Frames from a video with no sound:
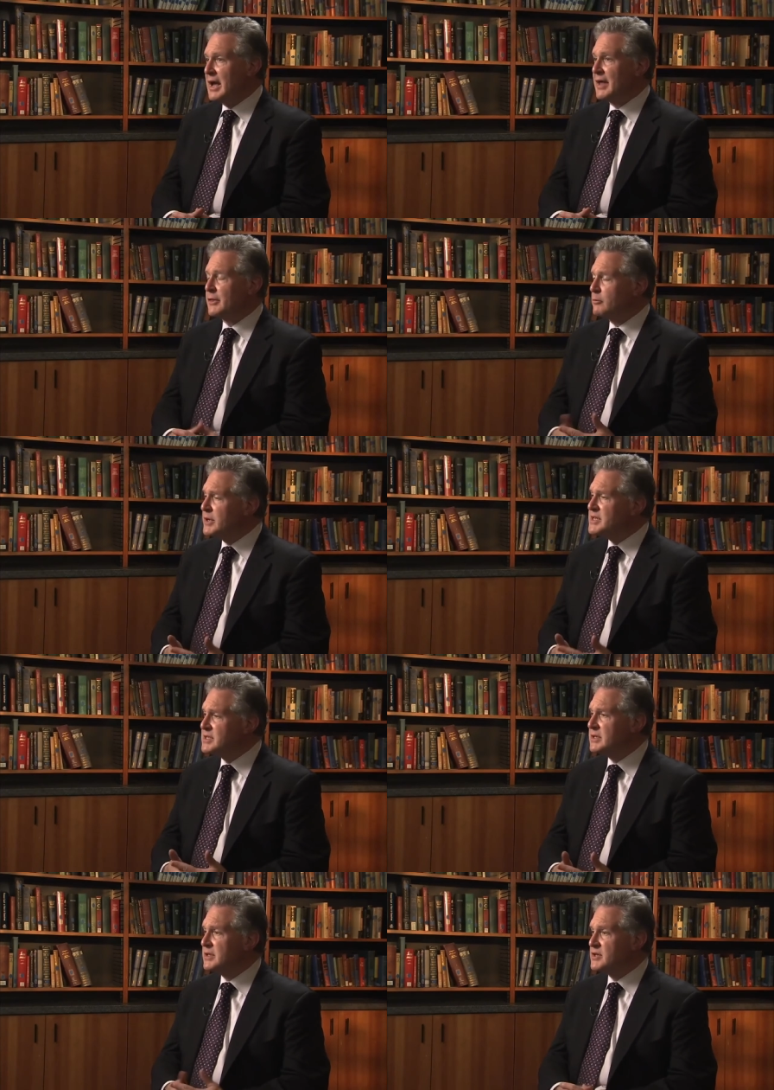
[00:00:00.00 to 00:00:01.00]
And the
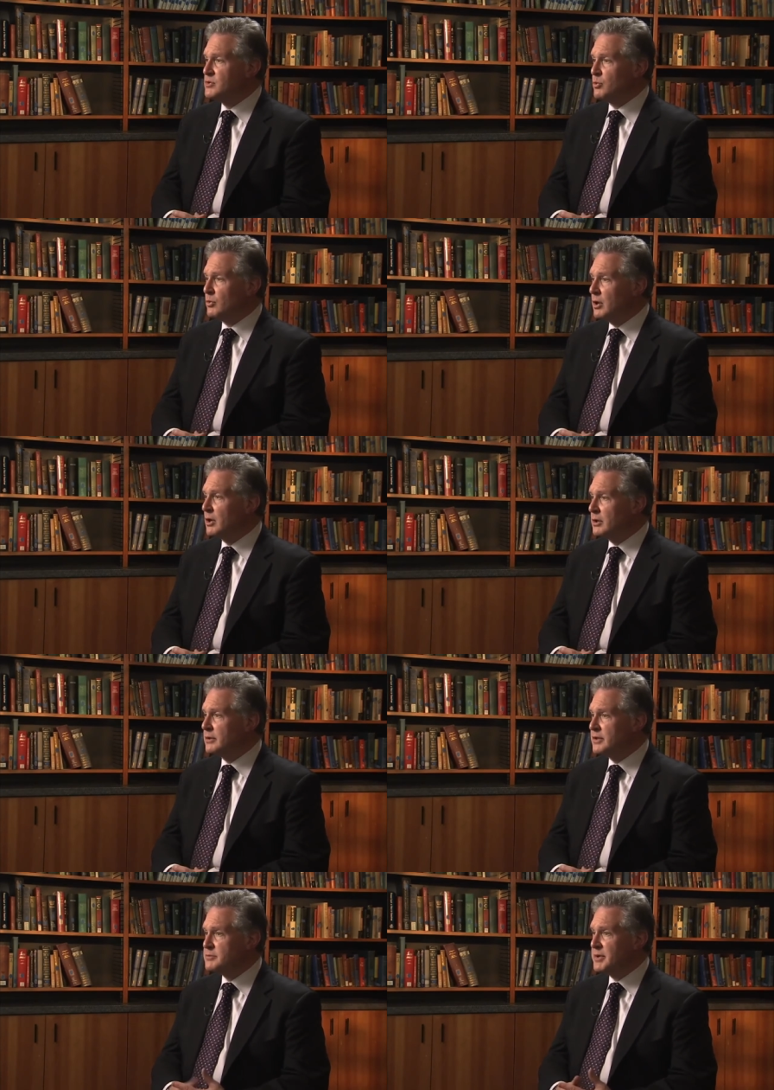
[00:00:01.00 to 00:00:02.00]
reason it doesn't work
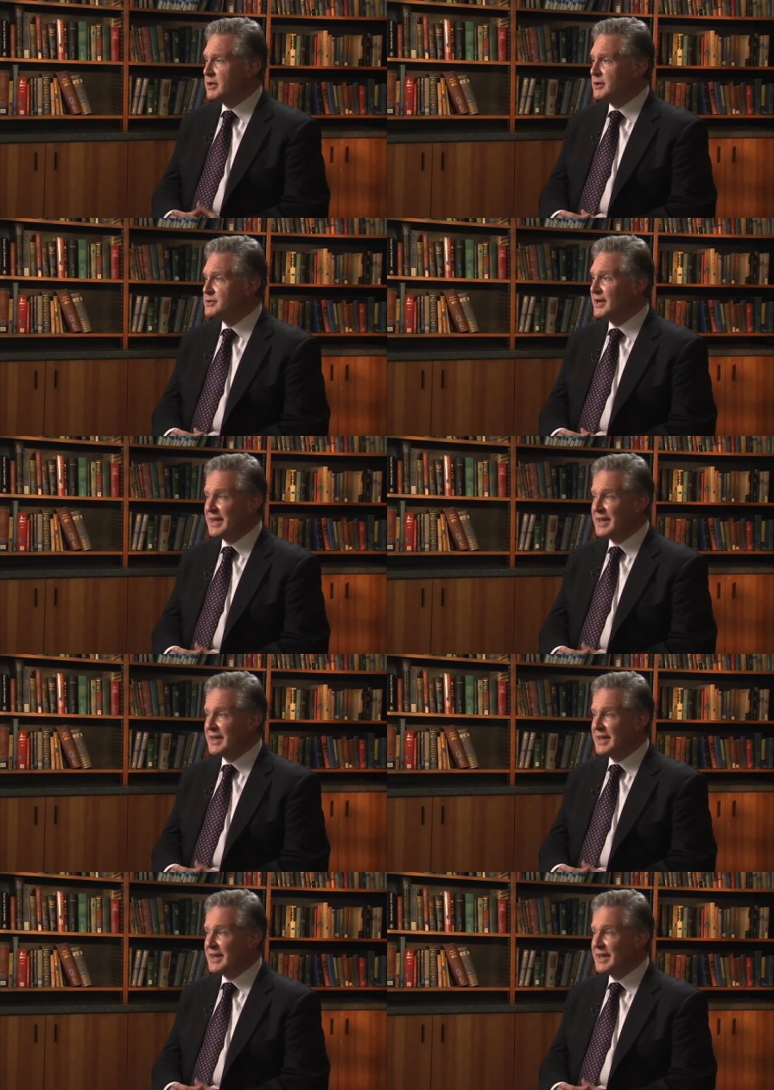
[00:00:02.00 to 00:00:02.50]
is because